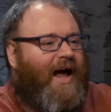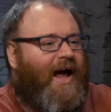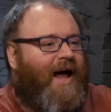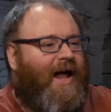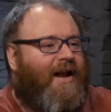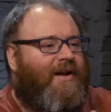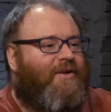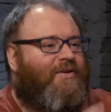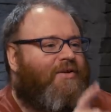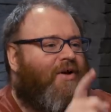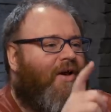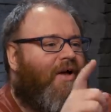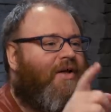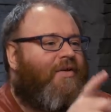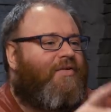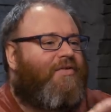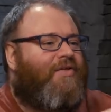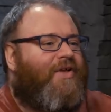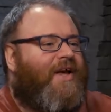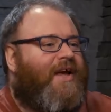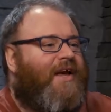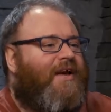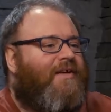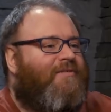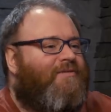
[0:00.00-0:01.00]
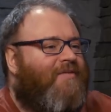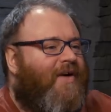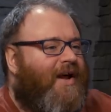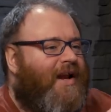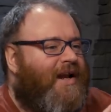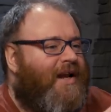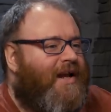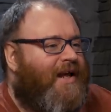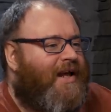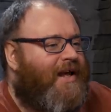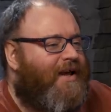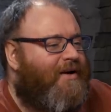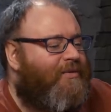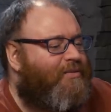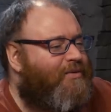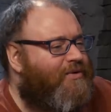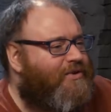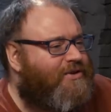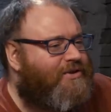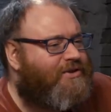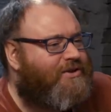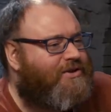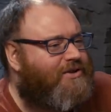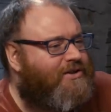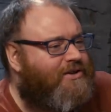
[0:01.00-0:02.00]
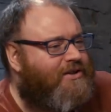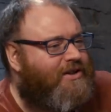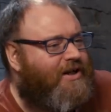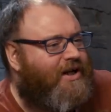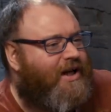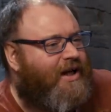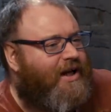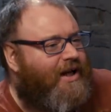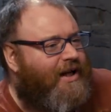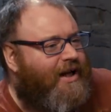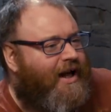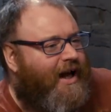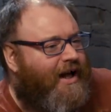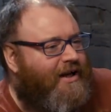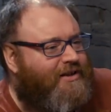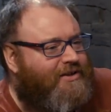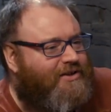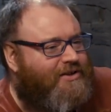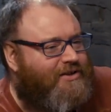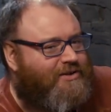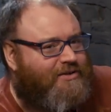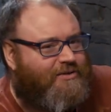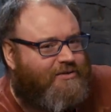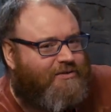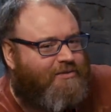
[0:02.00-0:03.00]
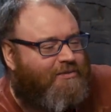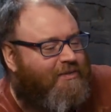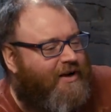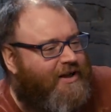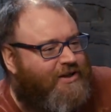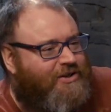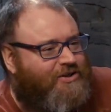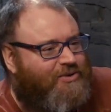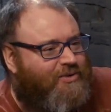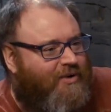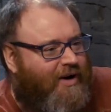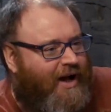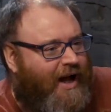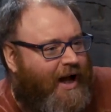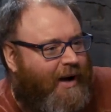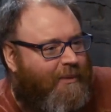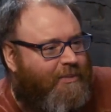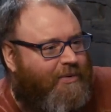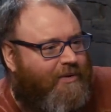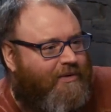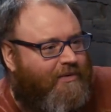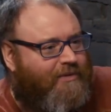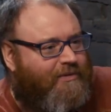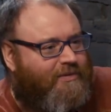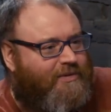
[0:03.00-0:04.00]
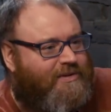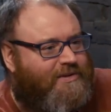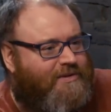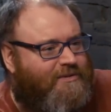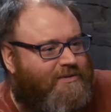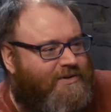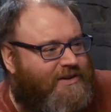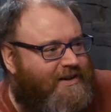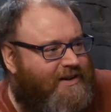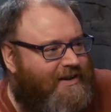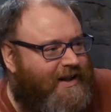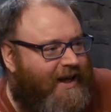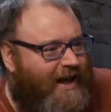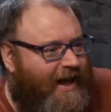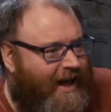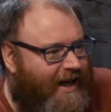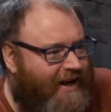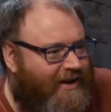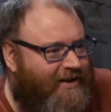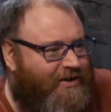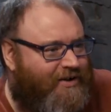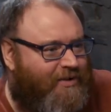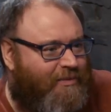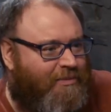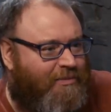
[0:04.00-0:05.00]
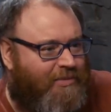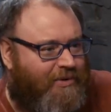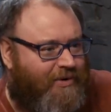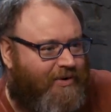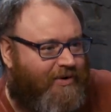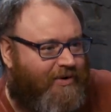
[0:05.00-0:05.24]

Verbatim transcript: and nothing gets in the, the way. The event he was he had to make sure happened was was it the Hindenburg?